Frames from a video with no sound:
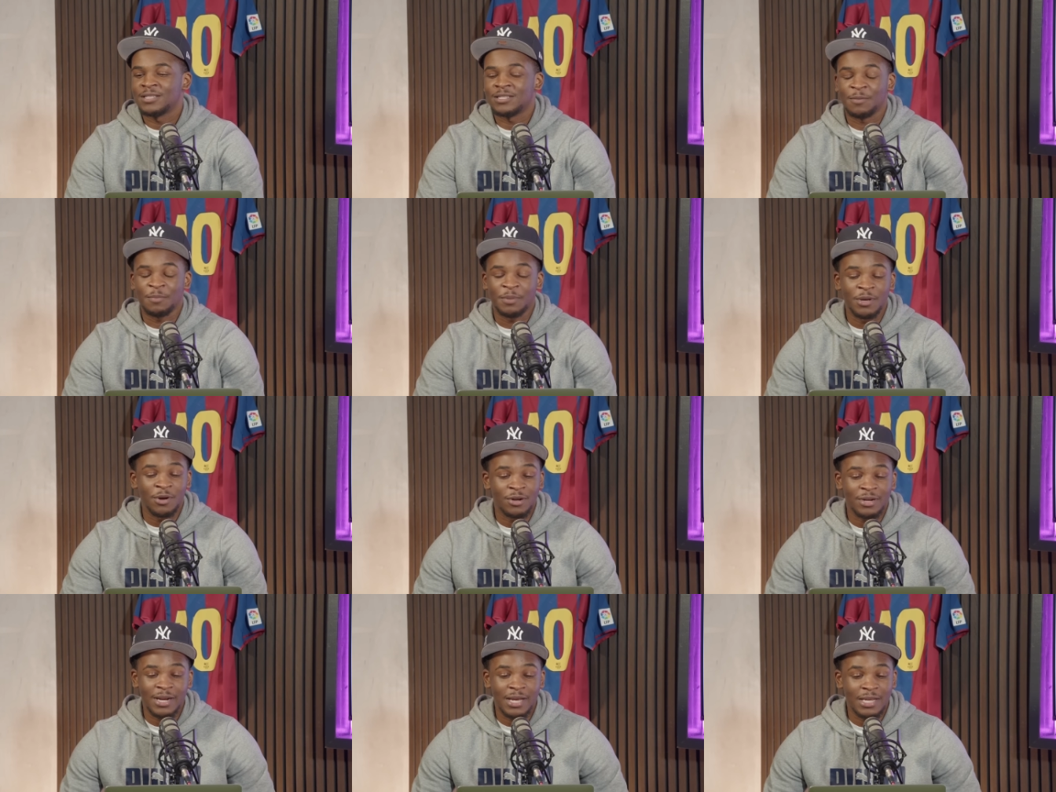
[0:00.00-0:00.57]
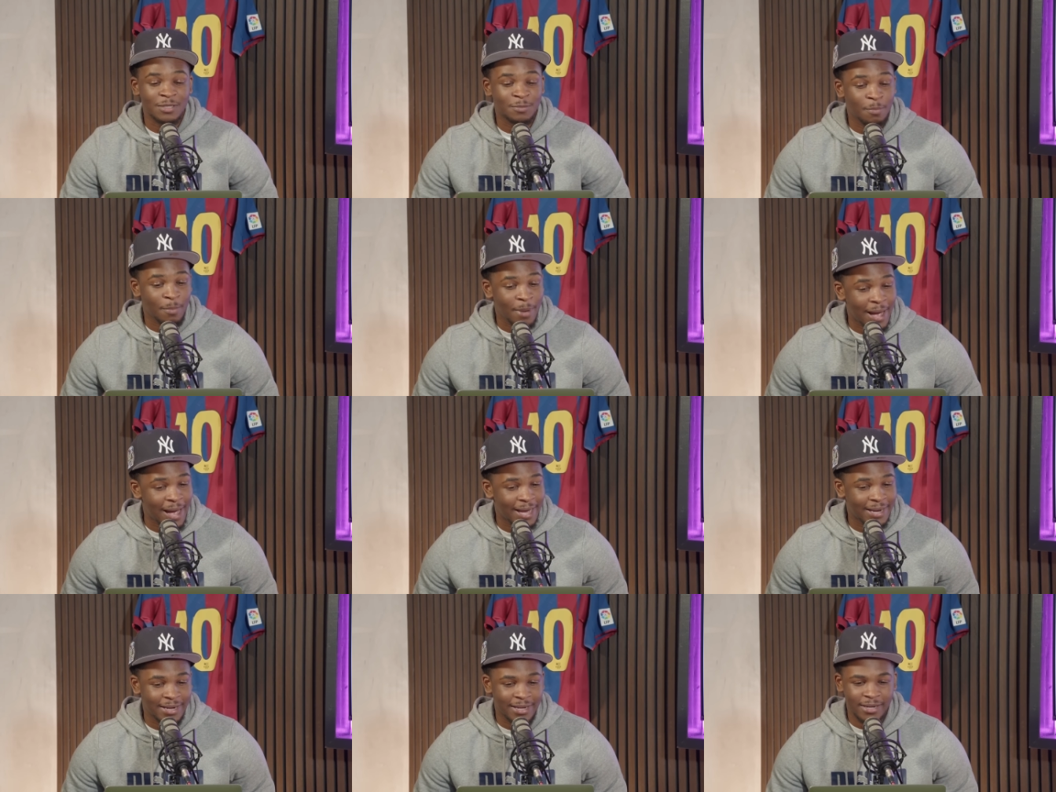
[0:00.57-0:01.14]
to be on there's
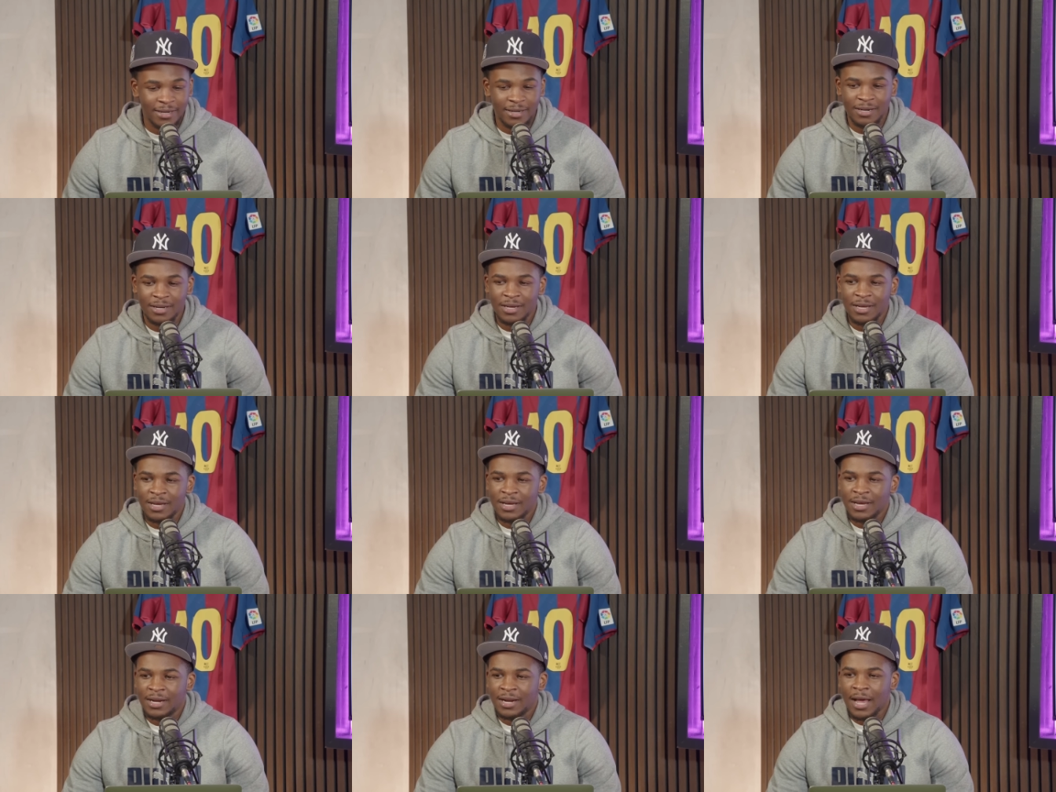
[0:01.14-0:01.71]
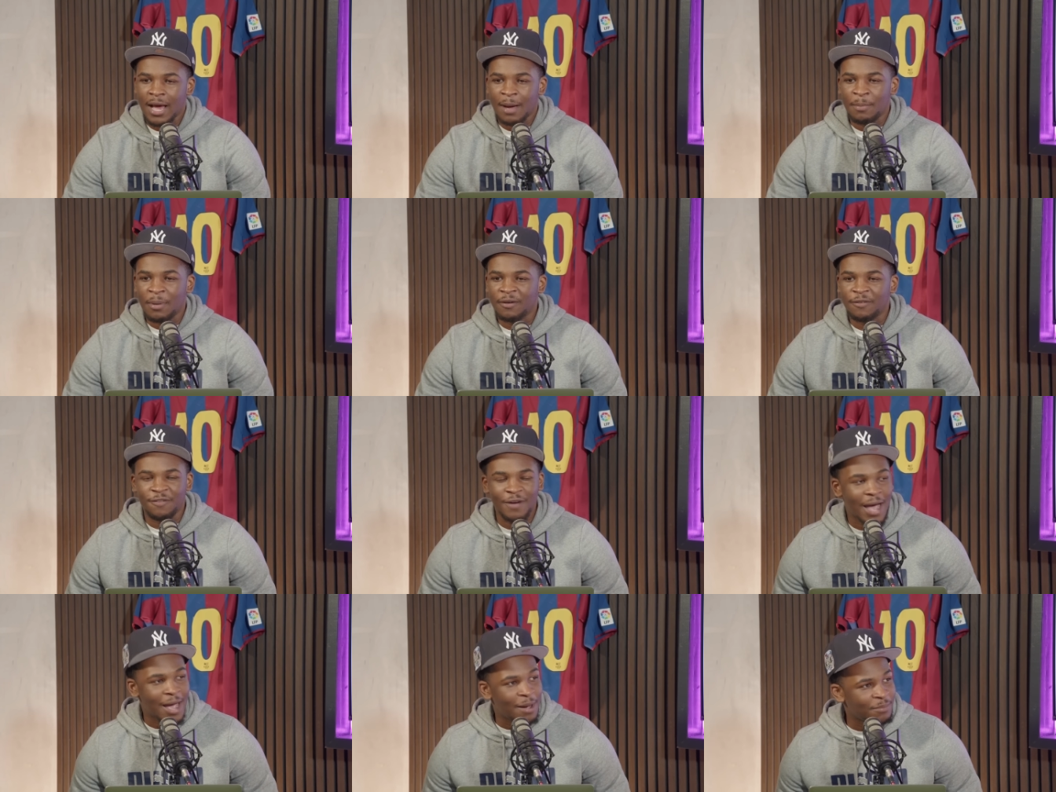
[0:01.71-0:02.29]
mad and like my
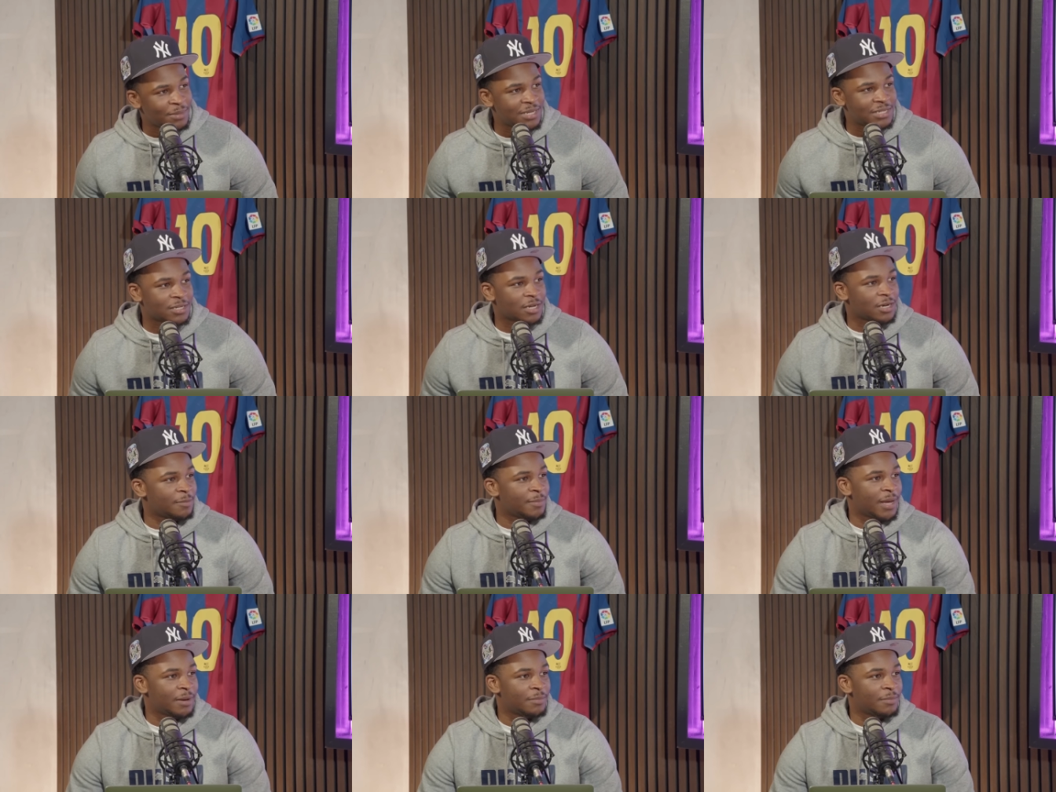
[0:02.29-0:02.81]
family's gonna be